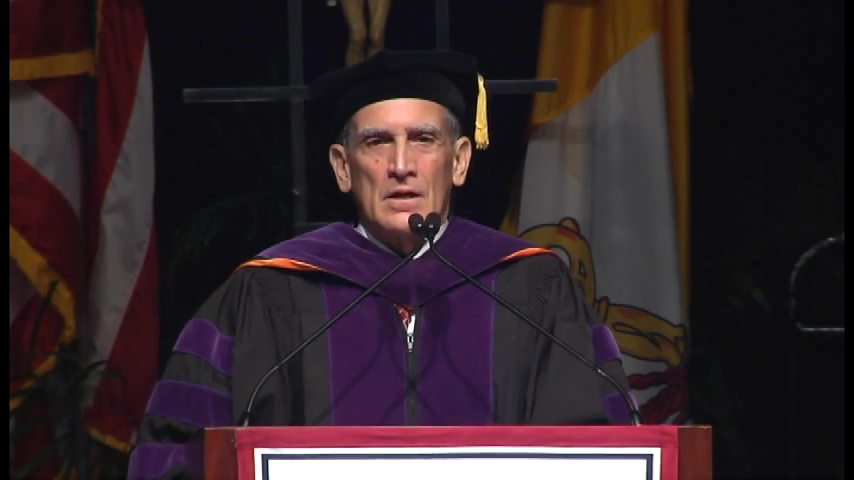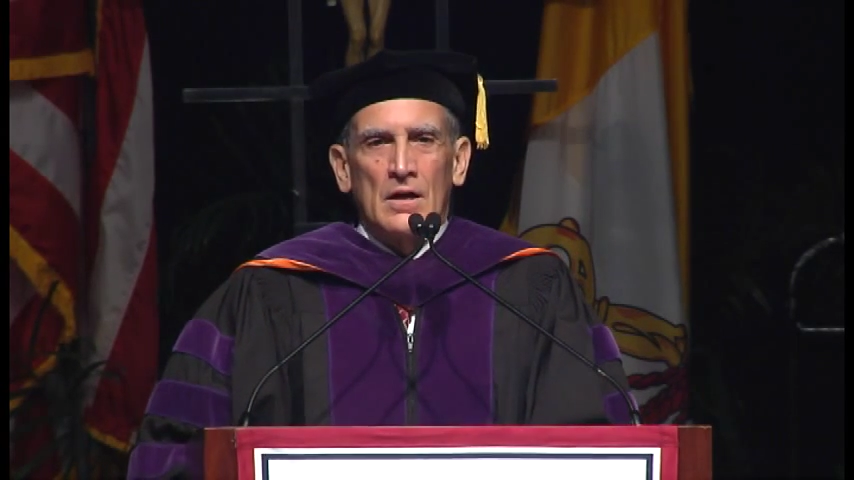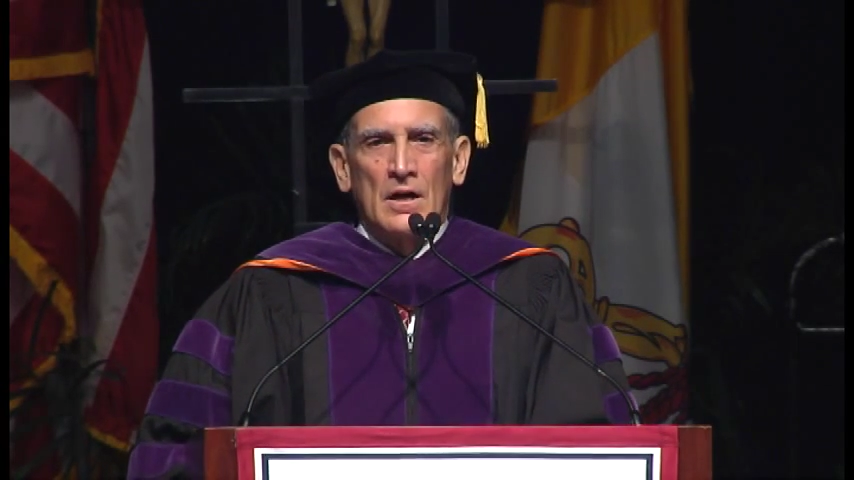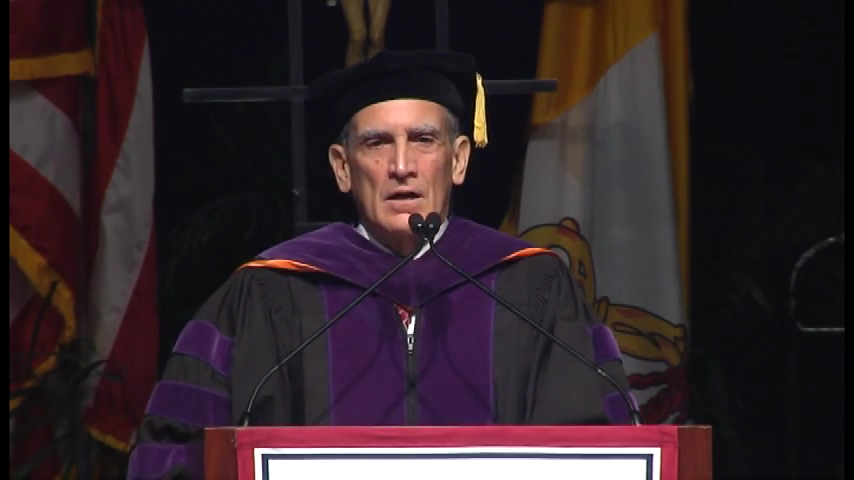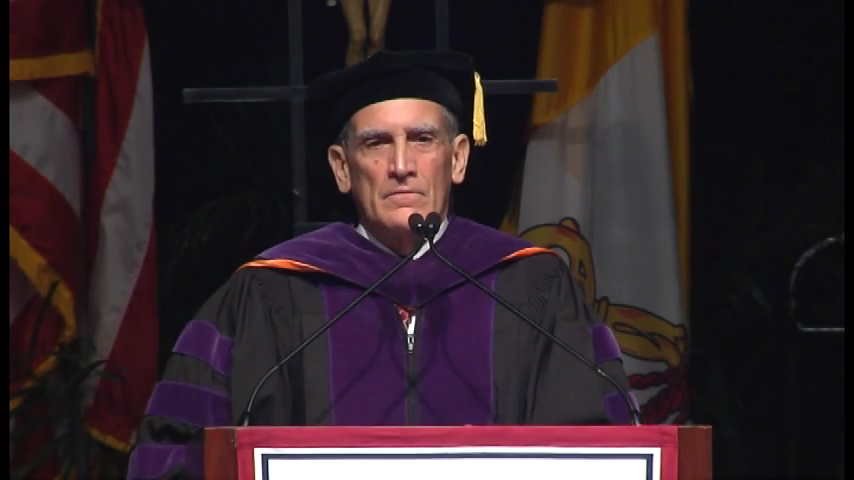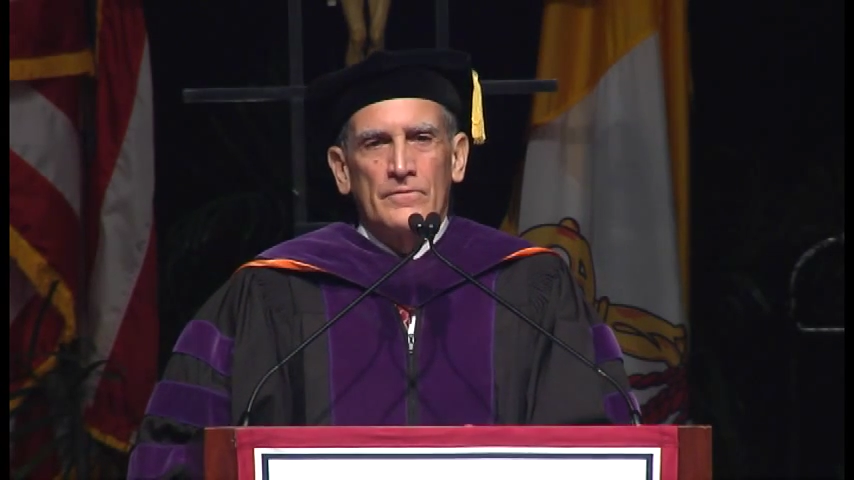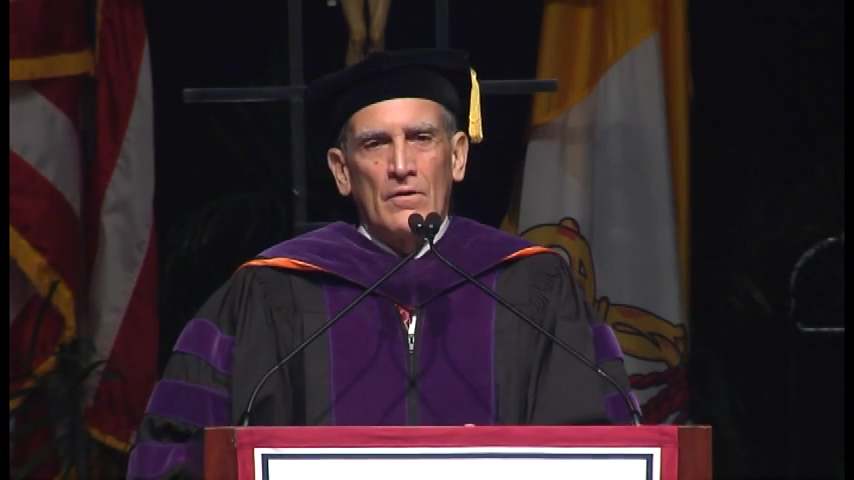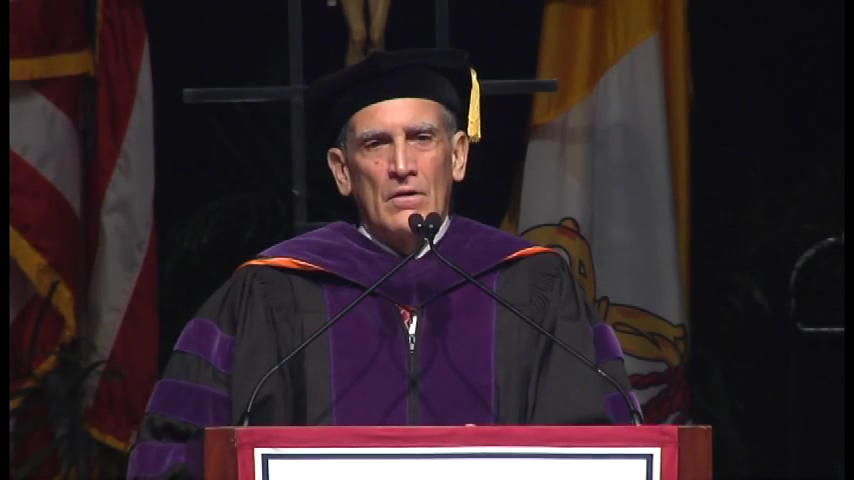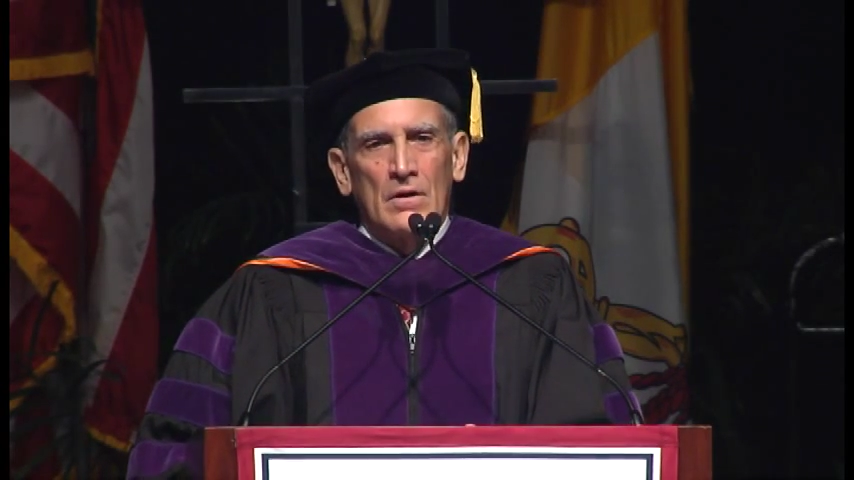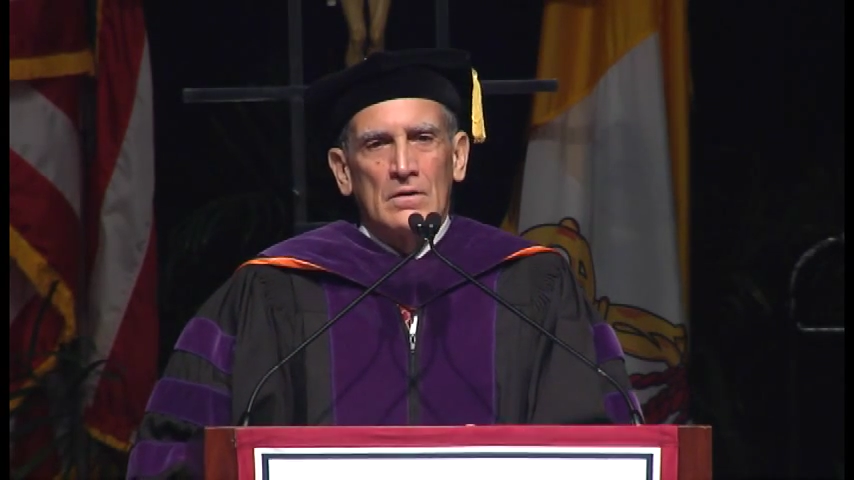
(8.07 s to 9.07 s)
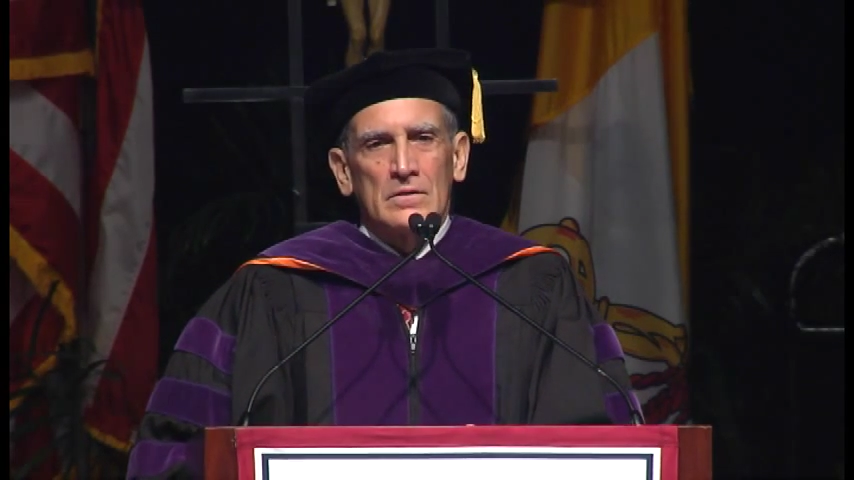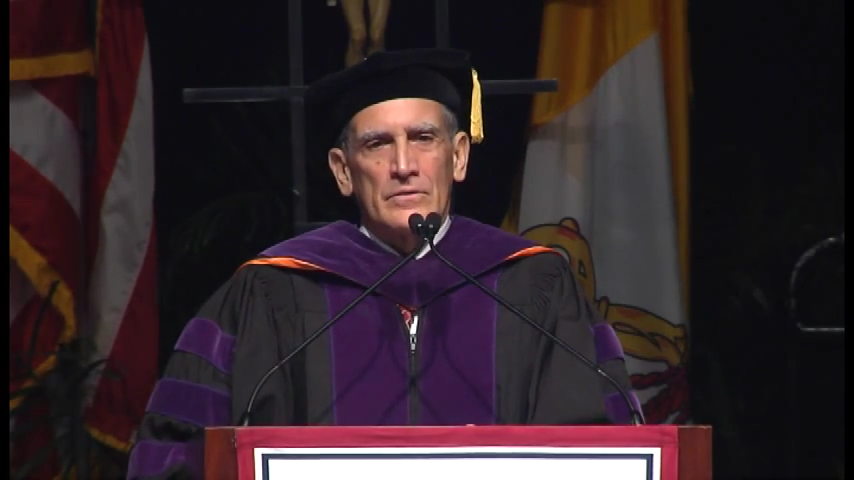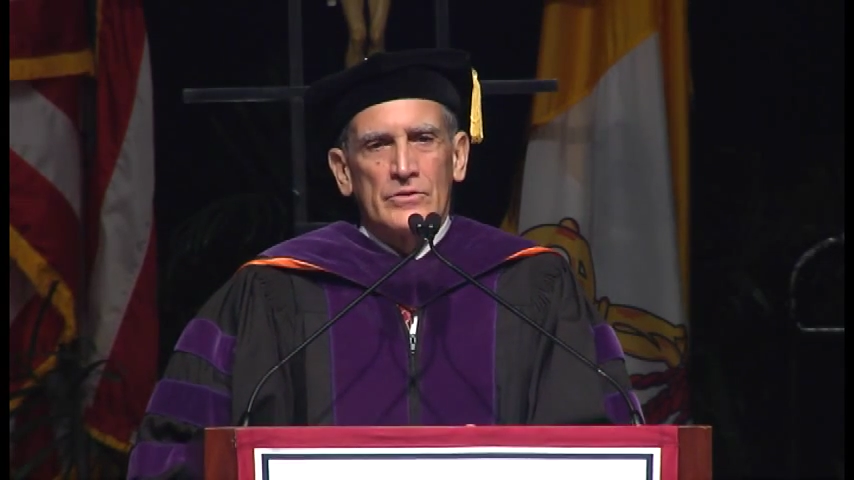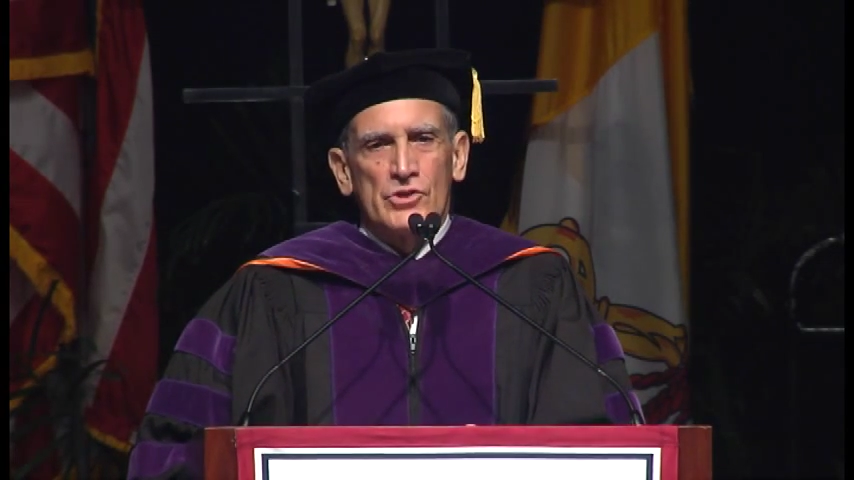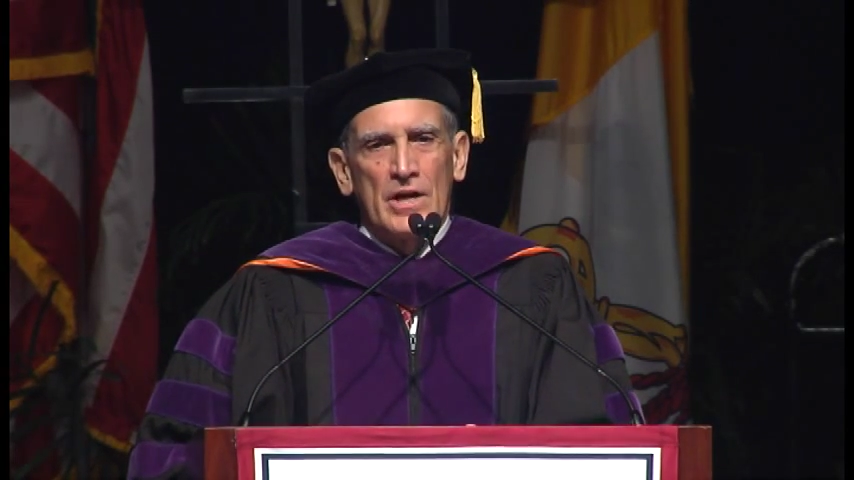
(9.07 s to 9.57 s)
of
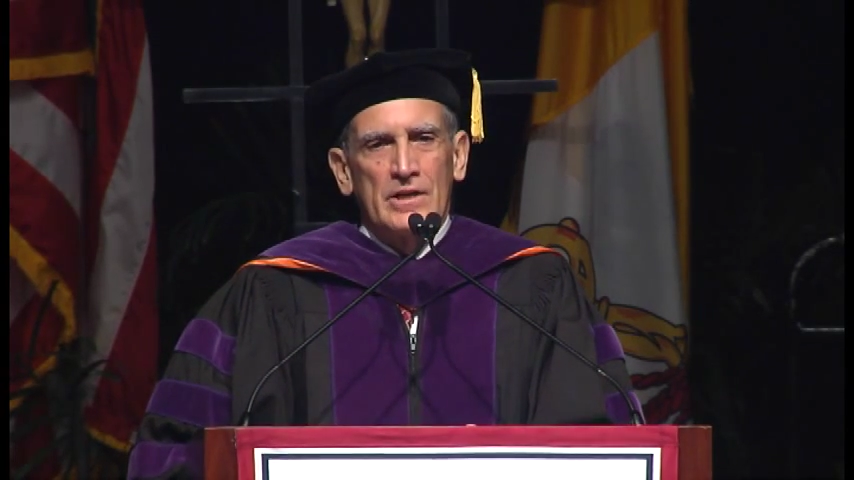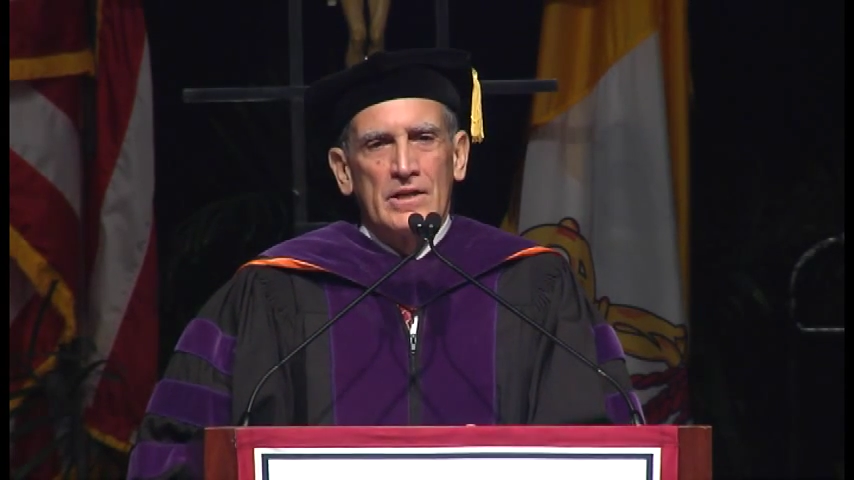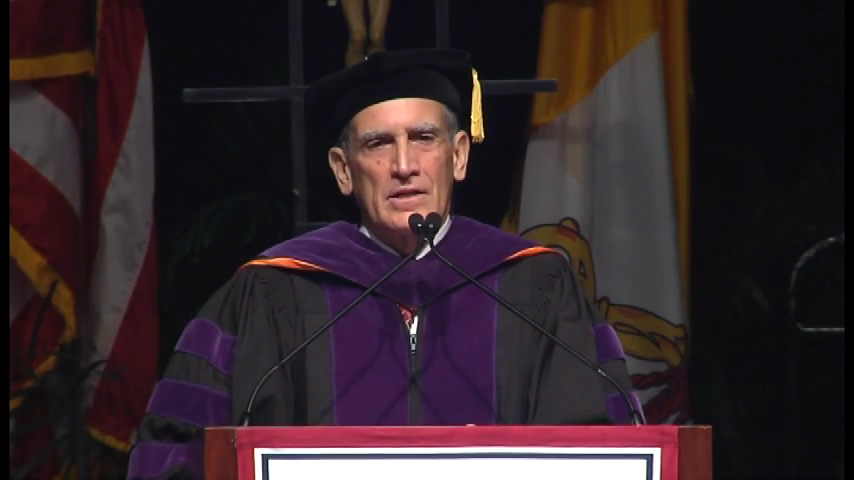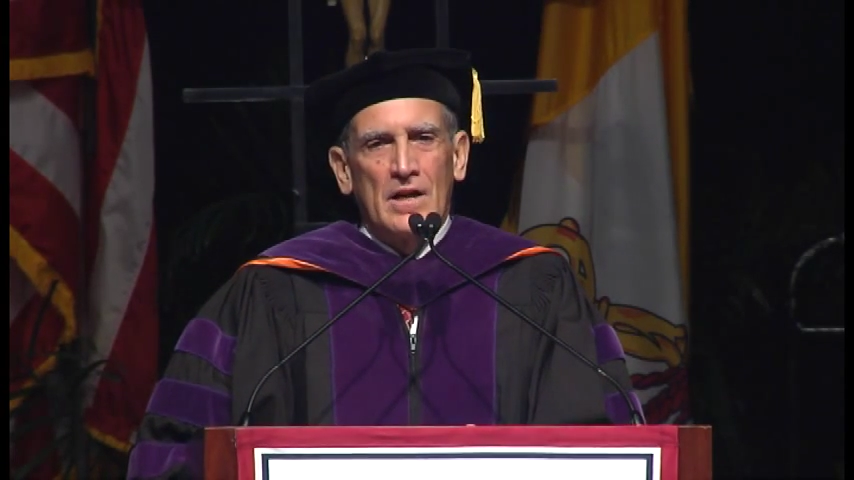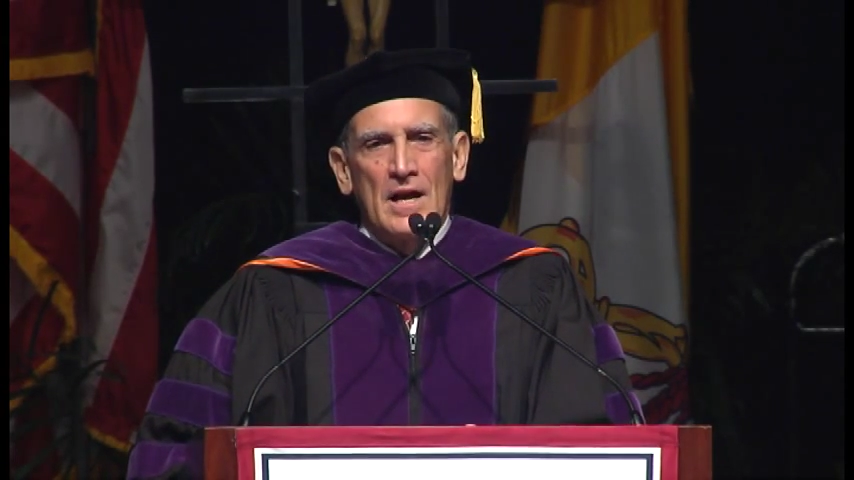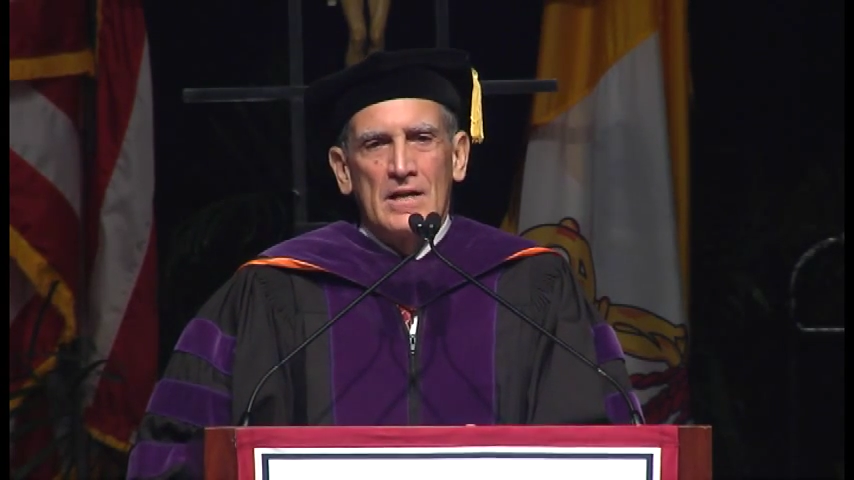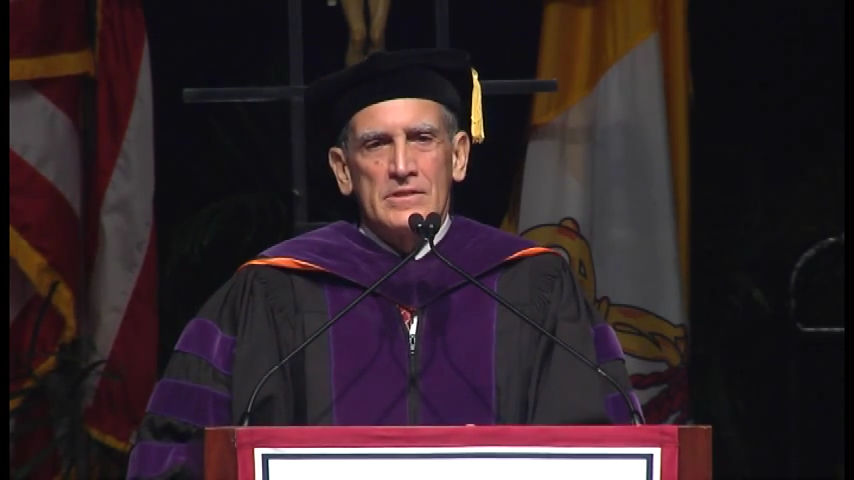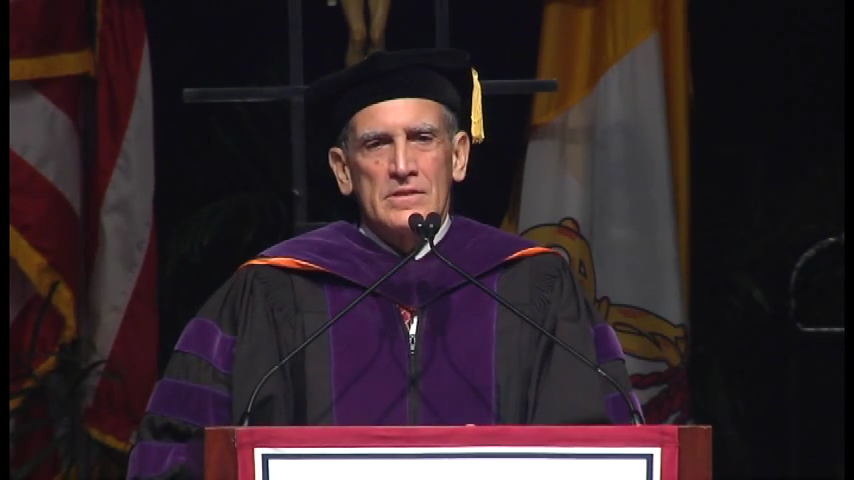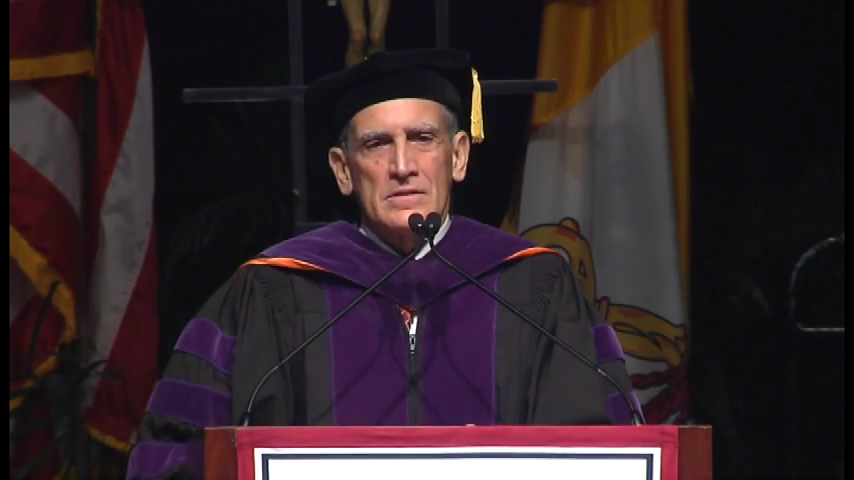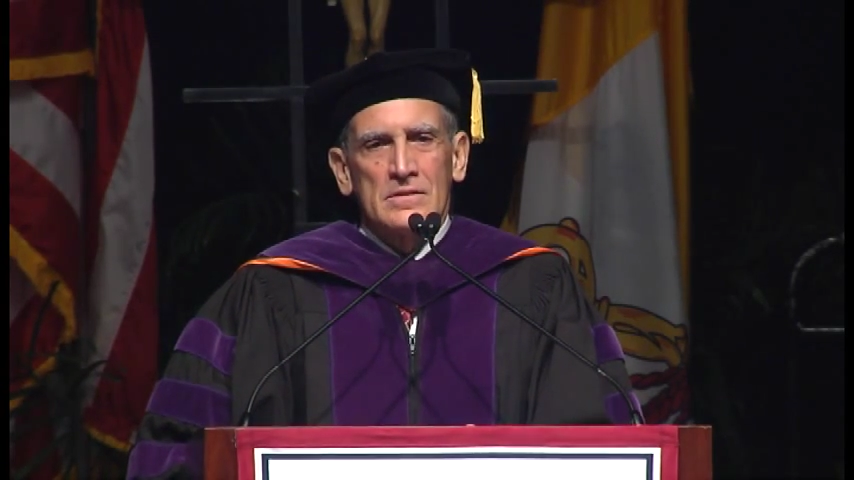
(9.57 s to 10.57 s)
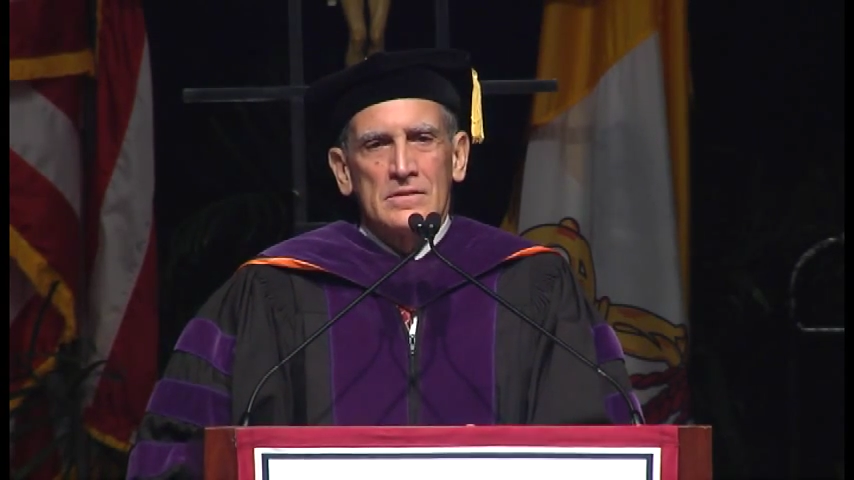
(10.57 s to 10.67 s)
the JD class,